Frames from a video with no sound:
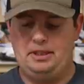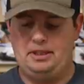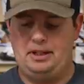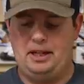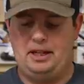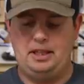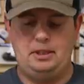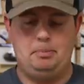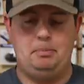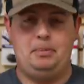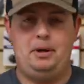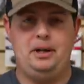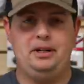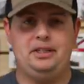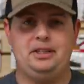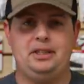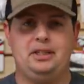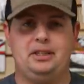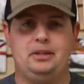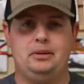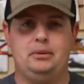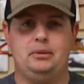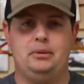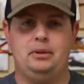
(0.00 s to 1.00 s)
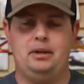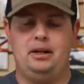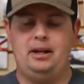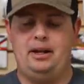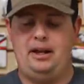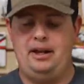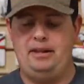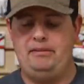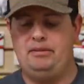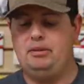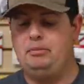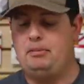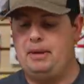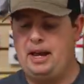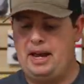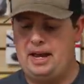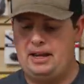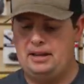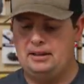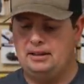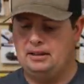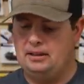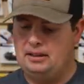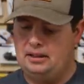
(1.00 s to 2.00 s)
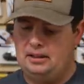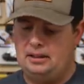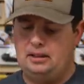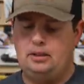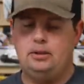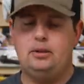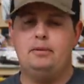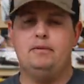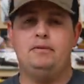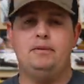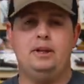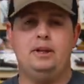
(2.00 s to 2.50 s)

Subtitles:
besides punch it through a heavy mat. You can